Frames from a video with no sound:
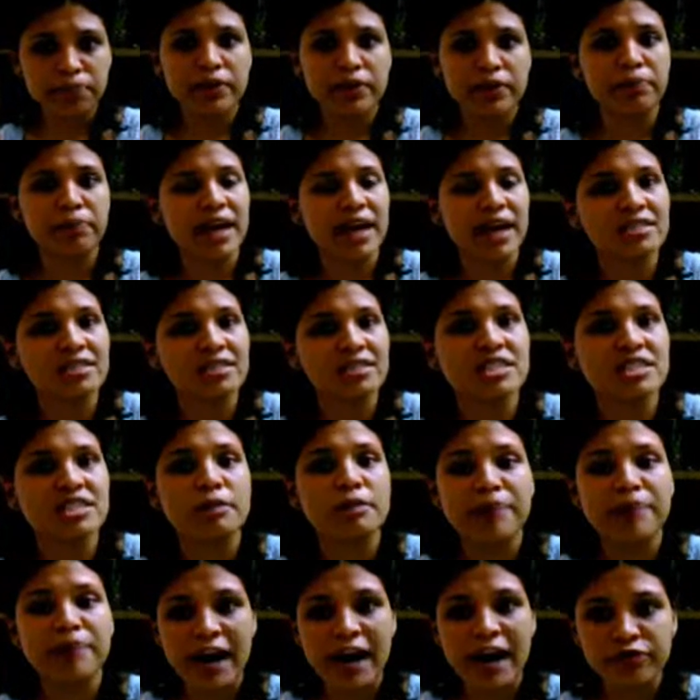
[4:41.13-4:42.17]
represents the
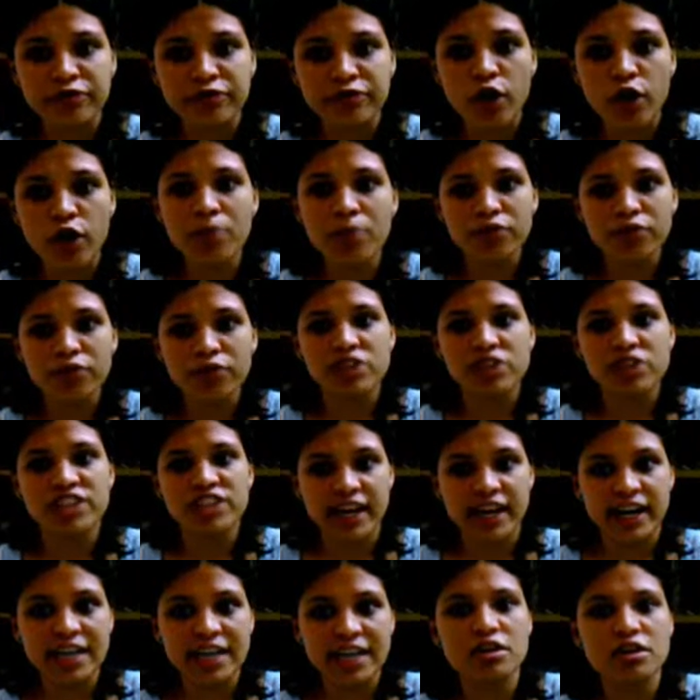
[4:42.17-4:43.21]
platform for
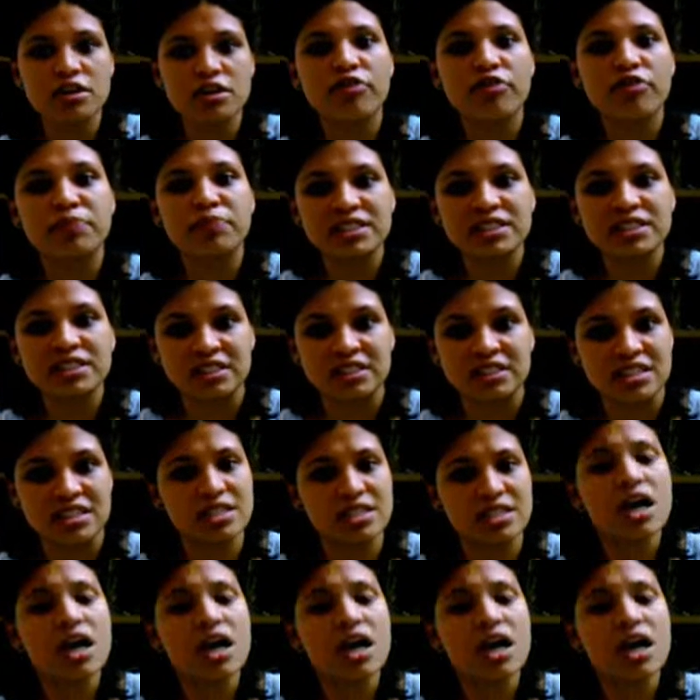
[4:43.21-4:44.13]
Gen X of business.